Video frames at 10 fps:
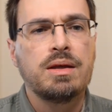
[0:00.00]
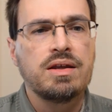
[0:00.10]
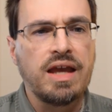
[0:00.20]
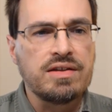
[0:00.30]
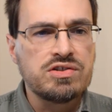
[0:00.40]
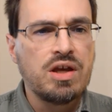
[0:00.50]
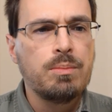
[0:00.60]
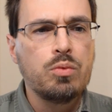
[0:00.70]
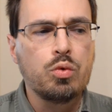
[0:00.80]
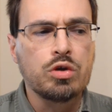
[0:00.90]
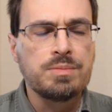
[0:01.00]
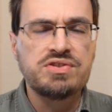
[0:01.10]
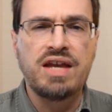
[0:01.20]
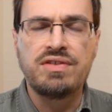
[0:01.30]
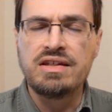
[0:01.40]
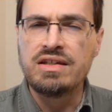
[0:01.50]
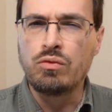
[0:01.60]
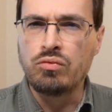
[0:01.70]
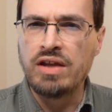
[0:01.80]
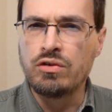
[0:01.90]
and some were upset that he
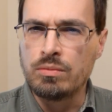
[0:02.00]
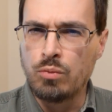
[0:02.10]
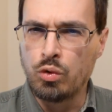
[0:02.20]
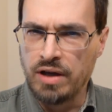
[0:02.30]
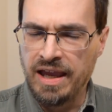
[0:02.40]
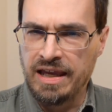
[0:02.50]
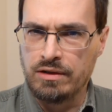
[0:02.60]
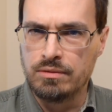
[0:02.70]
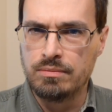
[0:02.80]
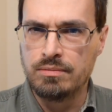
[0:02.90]
didn't render more aid.